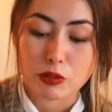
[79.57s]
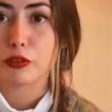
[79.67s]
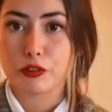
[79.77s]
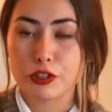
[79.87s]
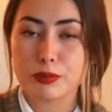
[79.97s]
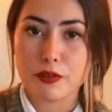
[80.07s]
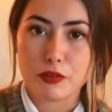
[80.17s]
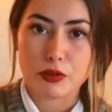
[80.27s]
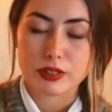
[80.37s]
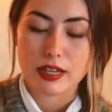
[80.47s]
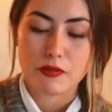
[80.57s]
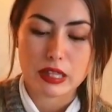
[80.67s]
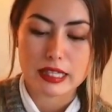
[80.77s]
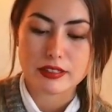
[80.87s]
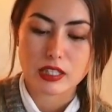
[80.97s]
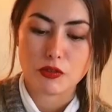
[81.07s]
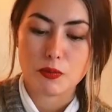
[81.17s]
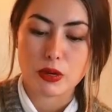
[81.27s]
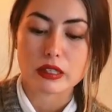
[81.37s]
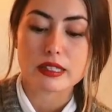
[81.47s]
I'm referring to my phone, so I have the list of the
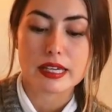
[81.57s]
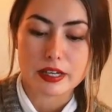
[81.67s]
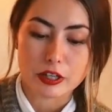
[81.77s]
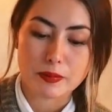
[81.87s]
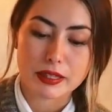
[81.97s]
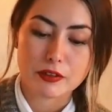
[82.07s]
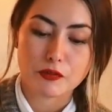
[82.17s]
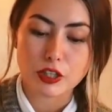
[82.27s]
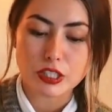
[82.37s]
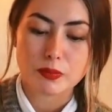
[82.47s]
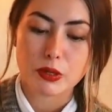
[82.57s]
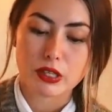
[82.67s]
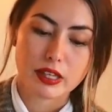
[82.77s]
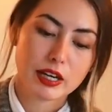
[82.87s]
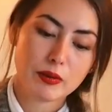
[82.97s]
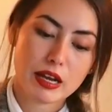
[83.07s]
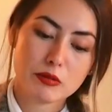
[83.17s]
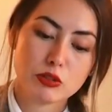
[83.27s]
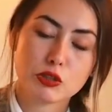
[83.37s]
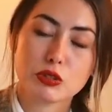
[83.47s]
books here, but the first book that I read,
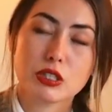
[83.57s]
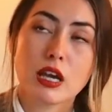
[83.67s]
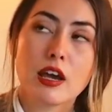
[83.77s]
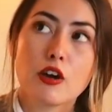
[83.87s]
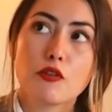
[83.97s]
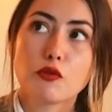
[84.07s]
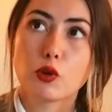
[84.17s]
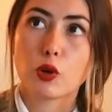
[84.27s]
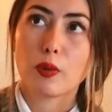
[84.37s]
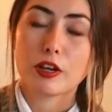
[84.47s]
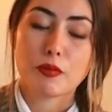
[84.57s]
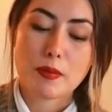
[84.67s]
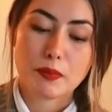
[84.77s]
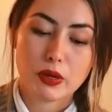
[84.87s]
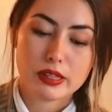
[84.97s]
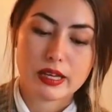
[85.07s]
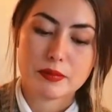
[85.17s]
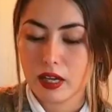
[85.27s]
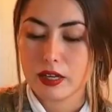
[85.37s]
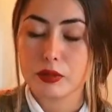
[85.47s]
which was for one of my book
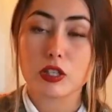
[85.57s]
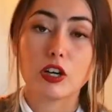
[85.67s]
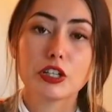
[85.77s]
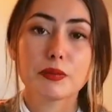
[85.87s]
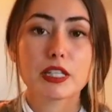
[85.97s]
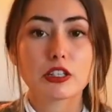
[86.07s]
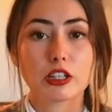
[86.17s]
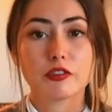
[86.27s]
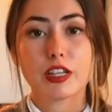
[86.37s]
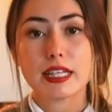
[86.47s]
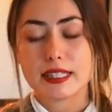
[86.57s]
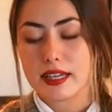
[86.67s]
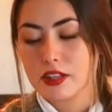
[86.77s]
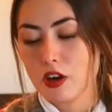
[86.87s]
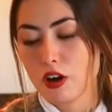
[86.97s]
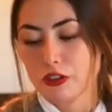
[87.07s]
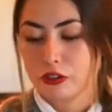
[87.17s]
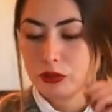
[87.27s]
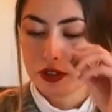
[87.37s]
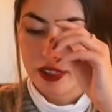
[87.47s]
clubs, and it was called My Dark Vanessa, and the author
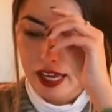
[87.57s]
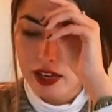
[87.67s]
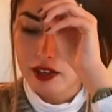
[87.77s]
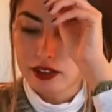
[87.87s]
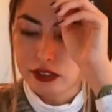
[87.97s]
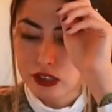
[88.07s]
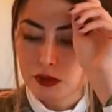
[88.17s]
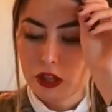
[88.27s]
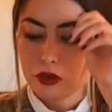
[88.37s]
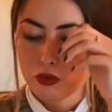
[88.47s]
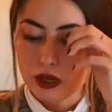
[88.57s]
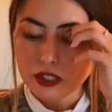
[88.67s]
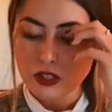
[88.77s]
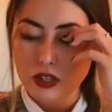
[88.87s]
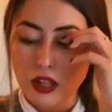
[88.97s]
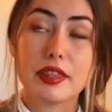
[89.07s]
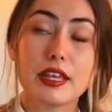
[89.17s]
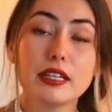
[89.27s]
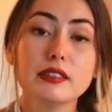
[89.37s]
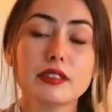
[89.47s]
was Kate Elizabeth Russell.
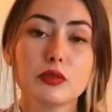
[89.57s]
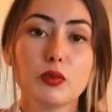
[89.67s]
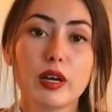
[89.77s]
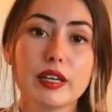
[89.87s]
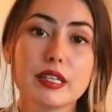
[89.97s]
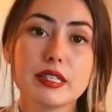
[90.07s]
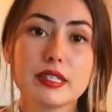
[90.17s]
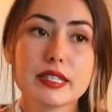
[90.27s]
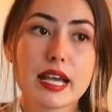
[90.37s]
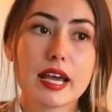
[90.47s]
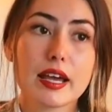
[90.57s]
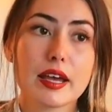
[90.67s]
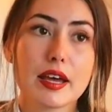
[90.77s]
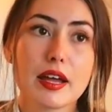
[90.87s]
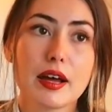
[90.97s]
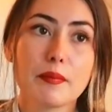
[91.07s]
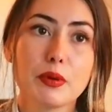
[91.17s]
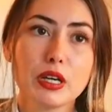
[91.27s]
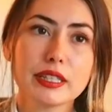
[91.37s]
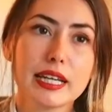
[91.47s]
This was a
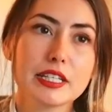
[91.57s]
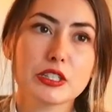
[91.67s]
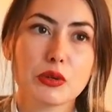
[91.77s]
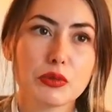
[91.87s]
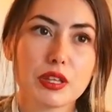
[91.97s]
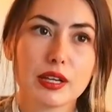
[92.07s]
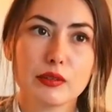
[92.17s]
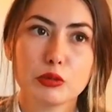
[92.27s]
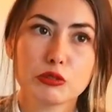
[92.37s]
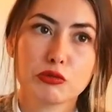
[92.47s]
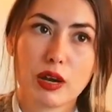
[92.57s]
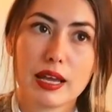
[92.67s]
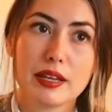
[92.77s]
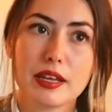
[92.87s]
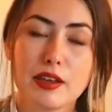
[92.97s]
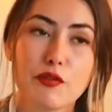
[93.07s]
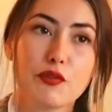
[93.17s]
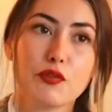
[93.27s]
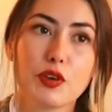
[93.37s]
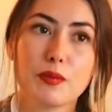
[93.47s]
book that I don't think I would have read if
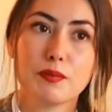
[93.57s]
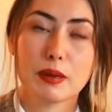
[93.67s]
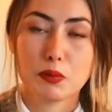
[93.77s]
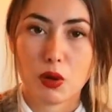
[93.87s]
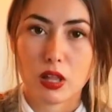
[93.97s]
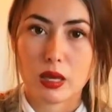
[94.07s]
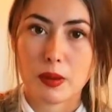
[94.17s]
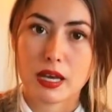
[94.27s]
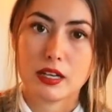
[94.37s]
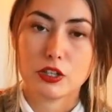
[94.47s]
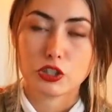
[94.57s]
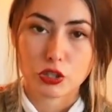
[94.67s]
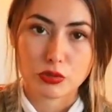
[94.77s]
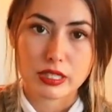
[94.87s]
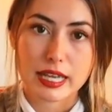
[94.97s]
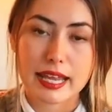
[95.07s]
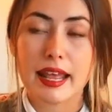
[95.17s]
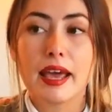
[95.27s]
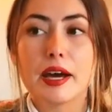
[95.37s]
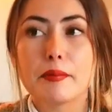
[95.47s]
my book club hadn't chosen it,
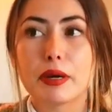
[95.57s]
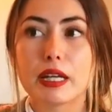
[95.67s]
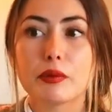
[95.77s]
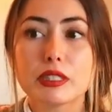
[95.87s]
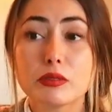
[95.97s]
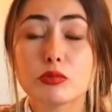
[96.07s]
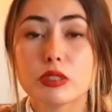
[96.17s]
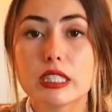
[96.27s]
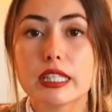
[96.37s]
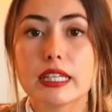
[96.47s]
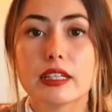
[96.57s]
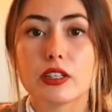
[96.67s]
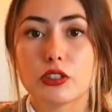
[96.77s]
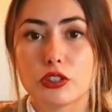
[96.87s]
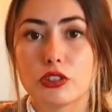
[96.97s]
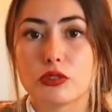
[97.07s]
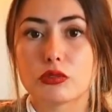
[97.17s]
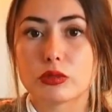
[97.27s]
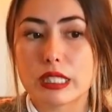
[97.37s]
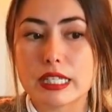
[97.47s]
but it was a really good
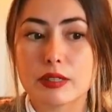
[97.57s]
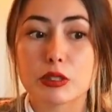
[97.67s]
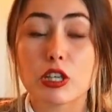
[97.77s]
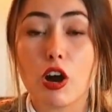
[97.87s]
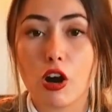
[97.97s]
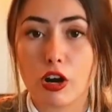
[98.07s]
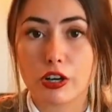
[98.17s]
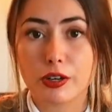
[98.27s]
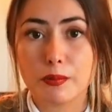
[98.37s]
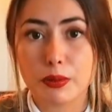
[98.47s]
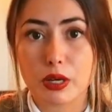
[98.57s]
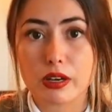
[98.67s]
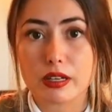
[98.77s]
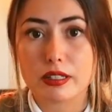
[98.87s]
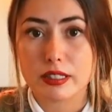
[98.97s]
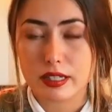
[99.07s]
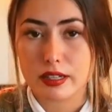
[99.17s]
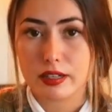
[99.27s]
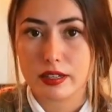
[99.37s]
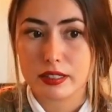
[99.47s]
read. It was a hard book
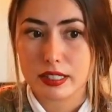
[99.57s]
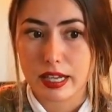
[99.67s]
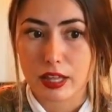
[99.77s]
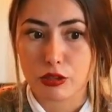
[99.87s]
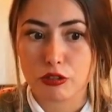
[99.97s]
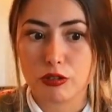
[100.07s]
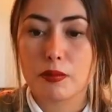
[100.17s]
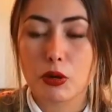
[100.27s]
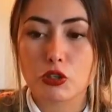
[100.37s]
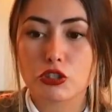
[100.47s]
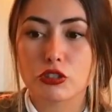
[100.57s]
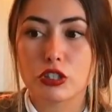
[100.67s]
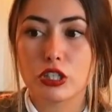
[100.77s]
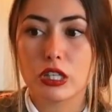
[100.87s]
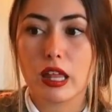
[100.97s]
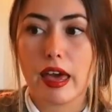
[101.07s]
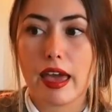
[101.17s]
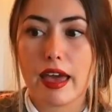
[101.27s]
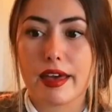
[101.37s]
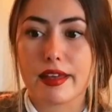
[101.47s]
to, to get through. Emotional
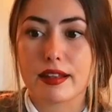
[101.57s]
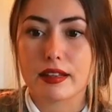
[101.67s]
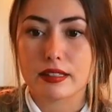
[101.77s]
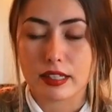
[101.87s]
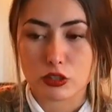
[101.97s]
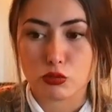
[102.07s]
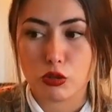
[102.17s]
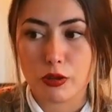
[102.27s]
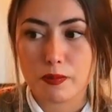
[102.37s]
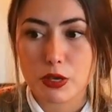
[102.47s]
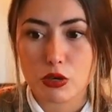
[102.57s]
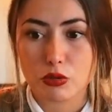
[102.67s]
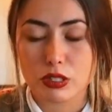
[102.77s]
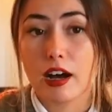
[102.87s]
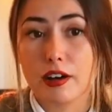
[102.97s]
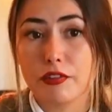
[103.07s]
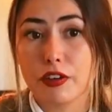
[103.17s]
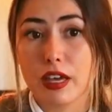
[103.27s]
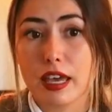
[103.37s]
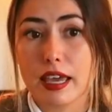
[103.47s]
and sexual abuse of
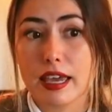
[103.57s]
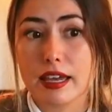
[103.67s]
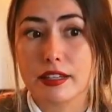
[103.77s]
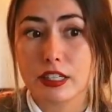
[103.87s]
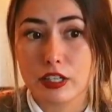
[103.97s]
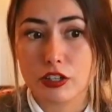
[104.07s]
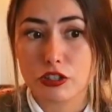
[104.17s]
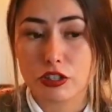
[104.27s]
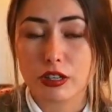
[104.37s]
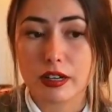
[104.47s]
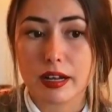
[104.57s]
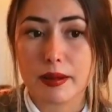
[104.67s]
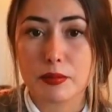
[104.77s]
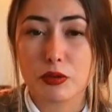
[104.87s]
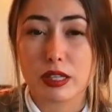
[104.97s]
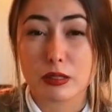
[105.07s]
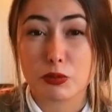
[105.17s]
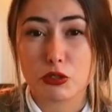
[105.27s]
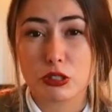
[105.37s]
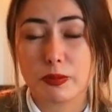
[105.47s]
a teenager um, who gets
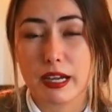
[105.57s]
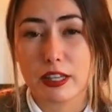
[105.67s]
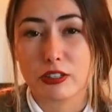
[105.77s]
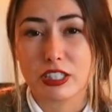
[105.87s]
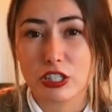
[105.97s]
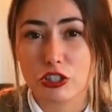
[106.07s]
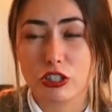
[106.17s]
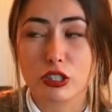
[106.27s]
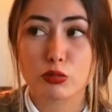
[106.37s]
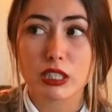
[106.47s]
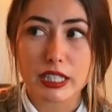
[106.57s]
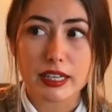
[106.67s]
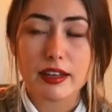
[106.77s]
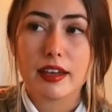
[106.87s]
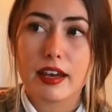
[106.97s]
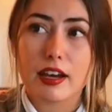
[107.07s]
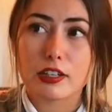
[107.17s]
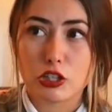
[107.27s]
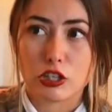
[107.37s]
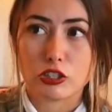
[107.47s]
abused by their teacher. It's really a
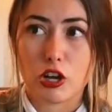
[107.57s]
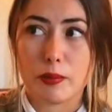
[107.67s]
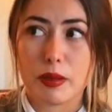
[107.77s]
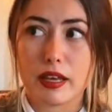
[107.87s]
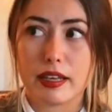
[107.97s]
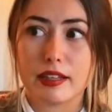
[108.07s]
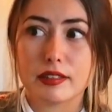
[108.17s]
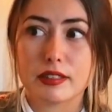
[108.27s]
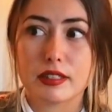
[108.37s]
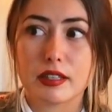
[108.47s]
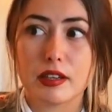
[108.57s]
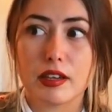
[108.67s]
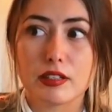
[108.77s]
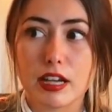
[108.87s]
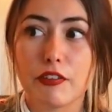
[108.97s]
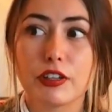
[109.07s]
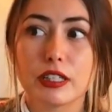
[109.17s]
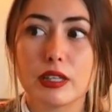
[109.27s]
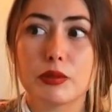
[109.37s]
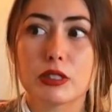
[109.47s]
dark topic. It's It
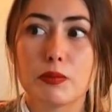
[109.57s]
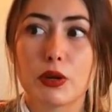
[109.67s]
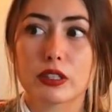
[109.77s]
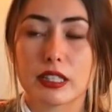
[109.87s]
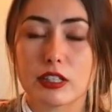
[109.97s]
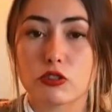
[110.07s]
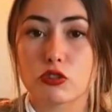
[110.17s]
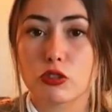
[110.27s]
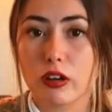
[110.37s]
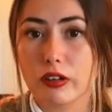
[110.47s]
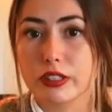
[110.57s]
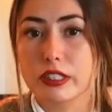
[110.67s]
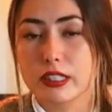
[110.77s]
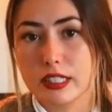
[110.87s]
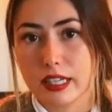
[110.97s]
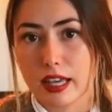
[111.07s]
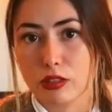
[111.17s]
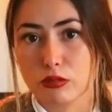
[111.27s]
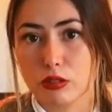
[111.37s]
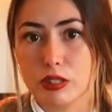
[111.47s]
definitely was a book that I struggled to get
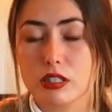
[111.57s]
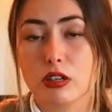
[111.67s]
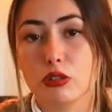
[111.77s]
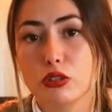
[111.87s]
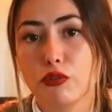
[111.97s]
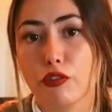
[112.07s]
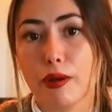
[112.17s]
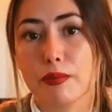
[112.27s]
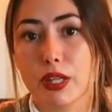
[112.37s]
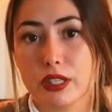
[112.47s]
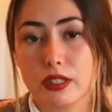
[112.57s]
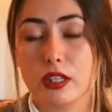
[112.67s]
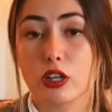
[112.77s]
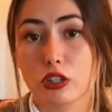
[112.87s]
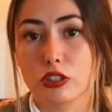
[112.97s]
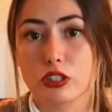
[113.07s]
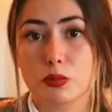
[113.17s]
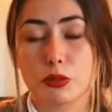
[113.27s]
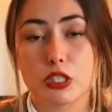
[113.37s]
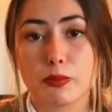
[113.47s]
through. It's told from the, the girl's
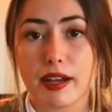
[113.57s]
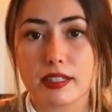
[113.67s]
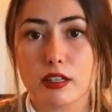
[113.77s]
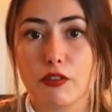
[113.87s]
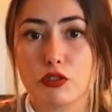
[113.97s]
perspective.